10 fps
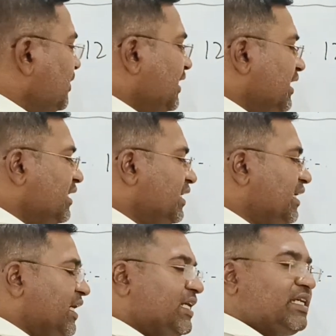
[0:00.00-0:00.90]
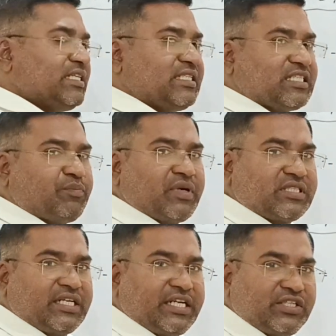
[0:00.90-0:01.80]
to near 86
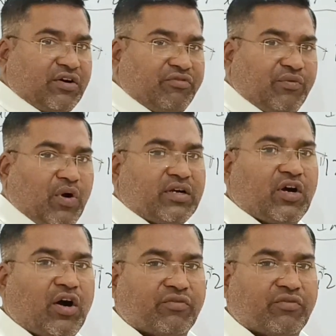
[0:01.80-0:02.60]
percentage of what,